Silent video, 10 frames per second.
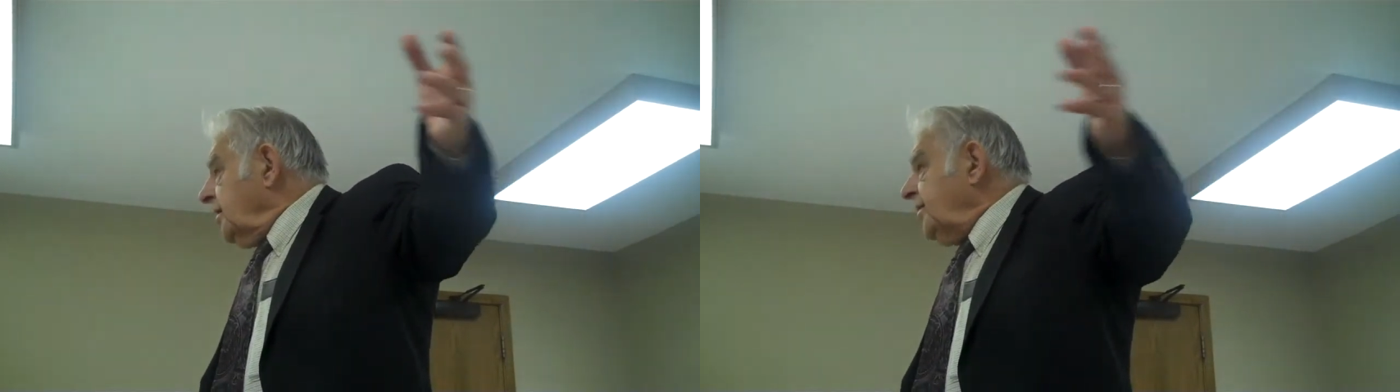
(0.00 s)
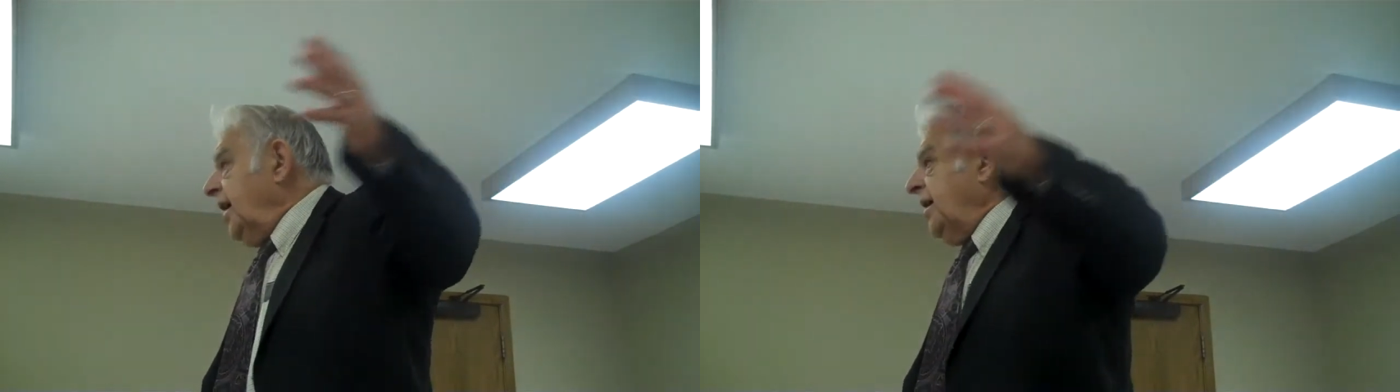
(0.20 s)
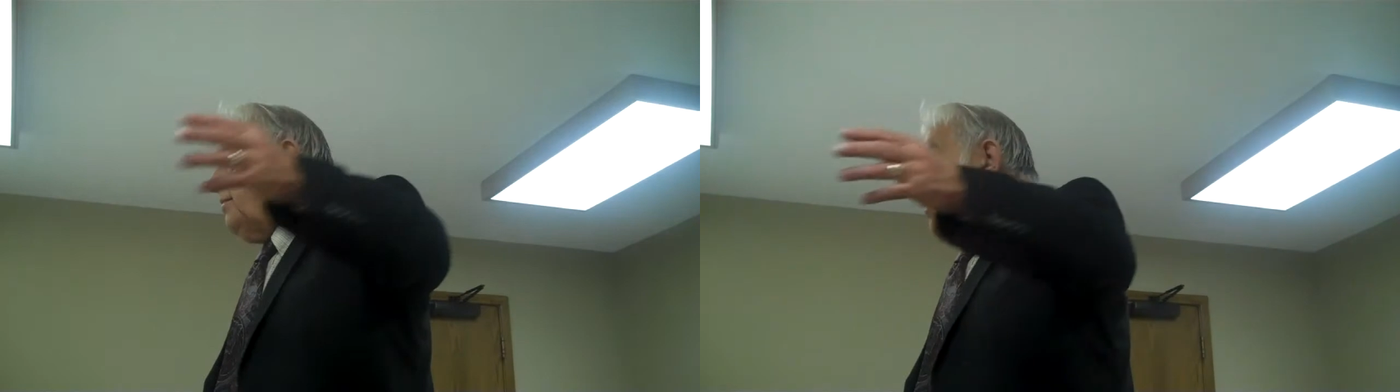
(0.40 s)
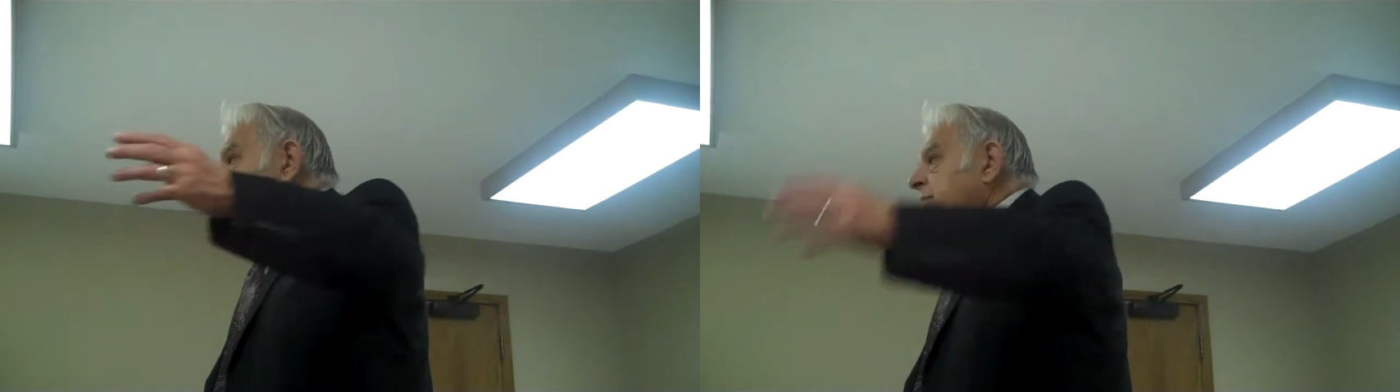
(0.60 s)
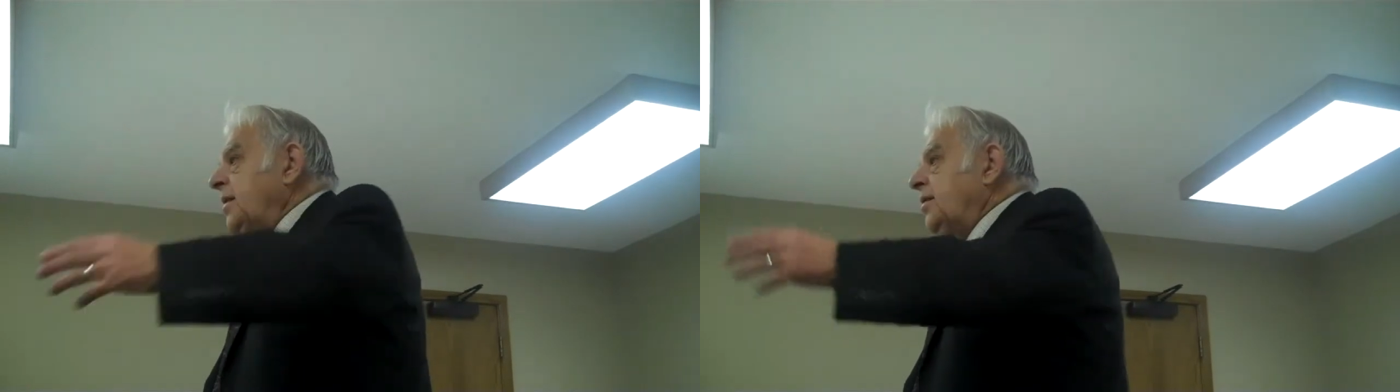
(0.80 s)
They
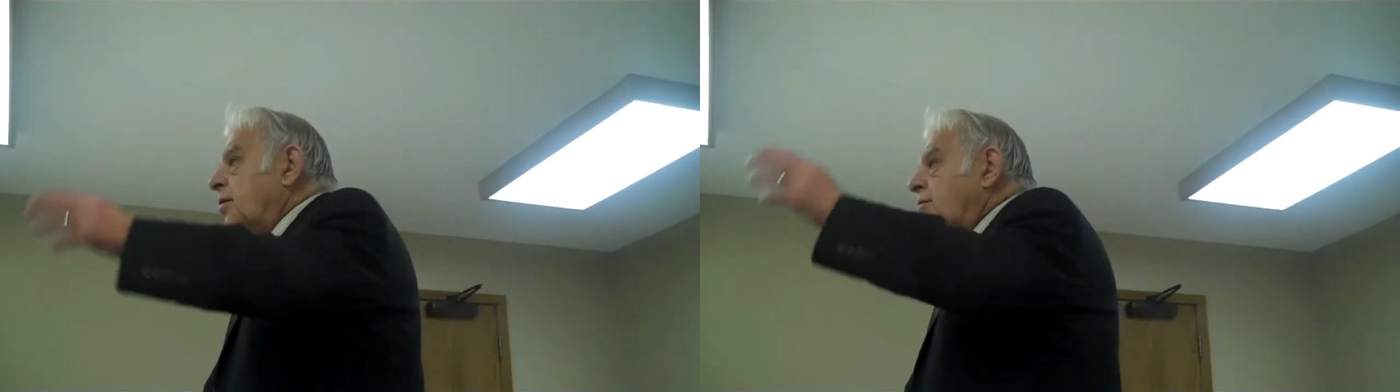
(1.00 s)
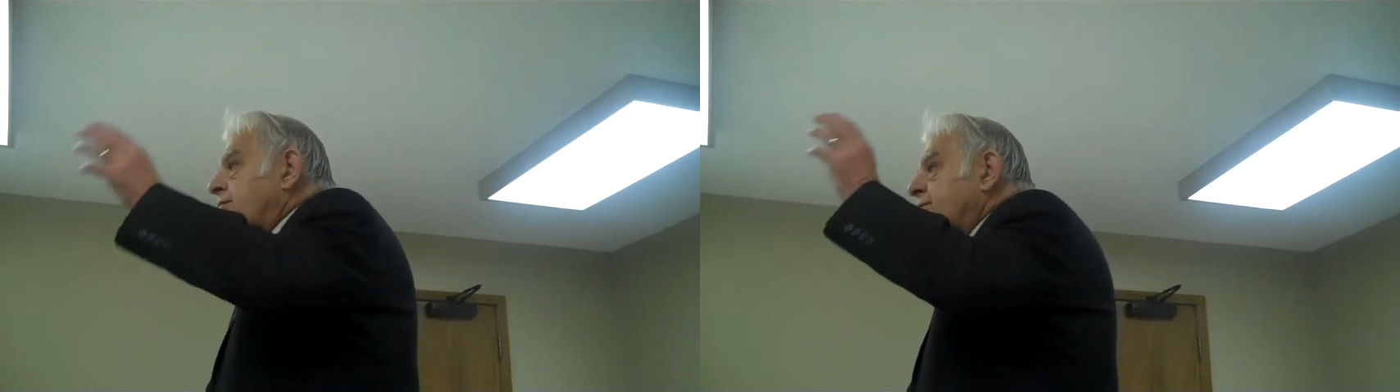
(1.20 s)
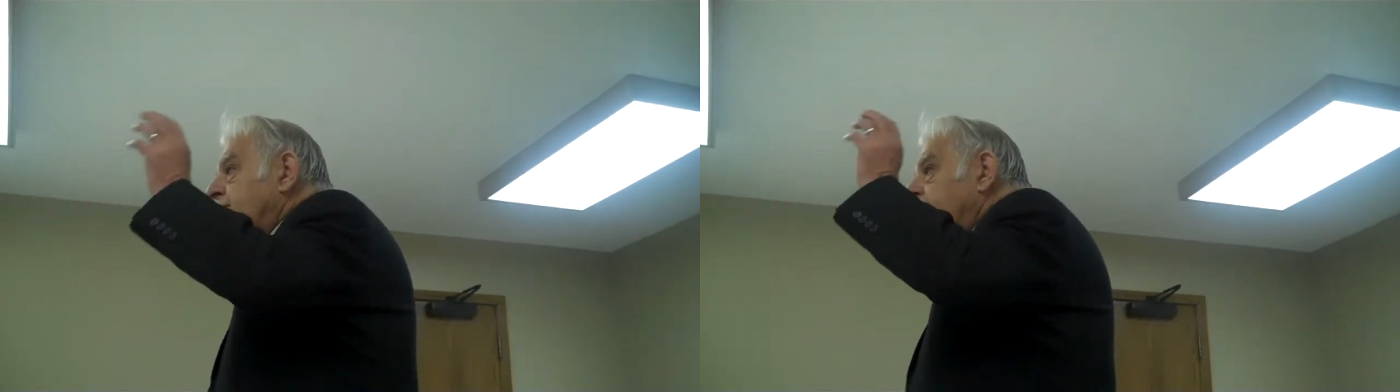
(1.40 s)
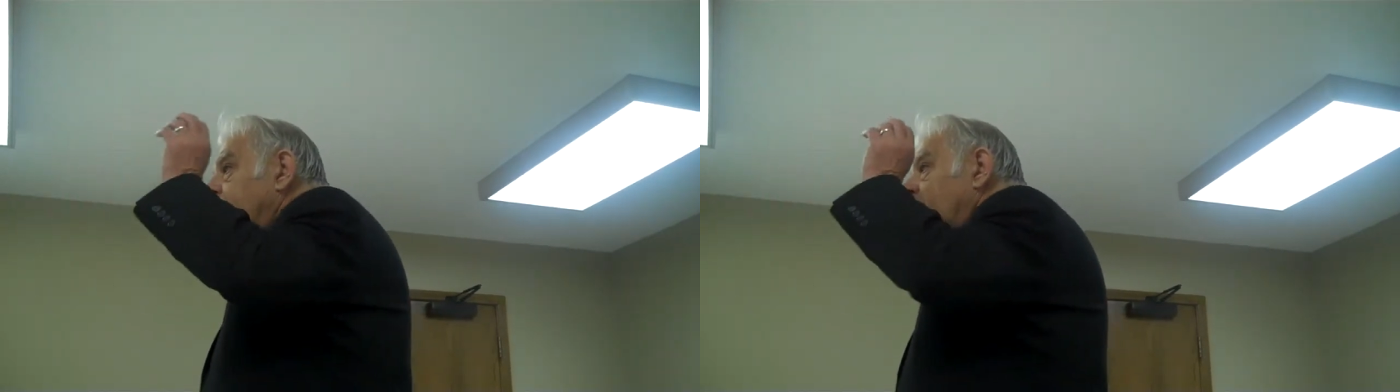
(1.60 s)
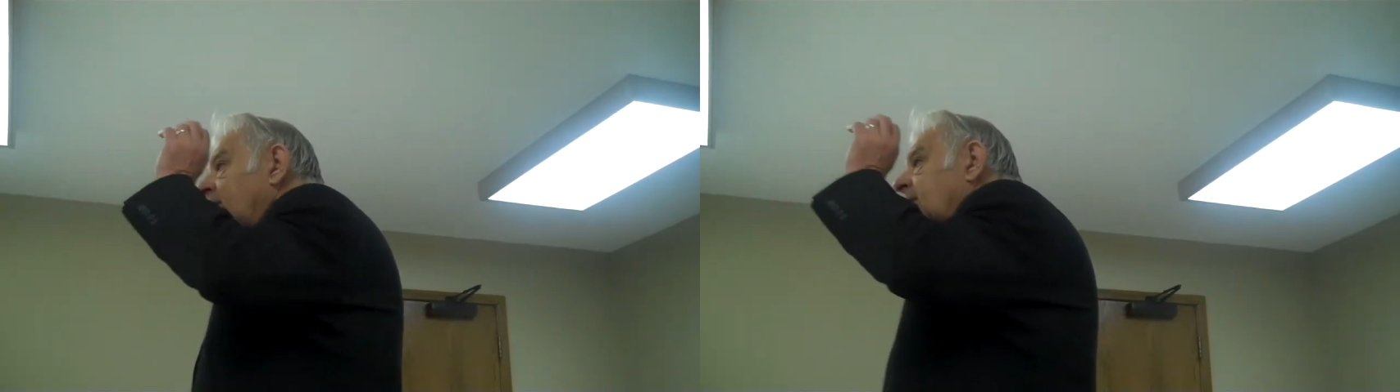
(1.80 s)
made me go
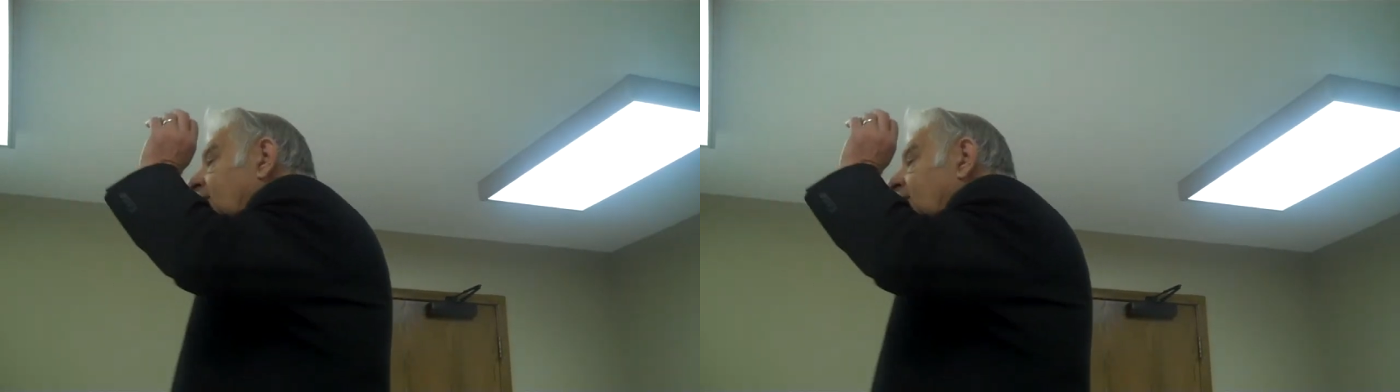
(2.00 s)
to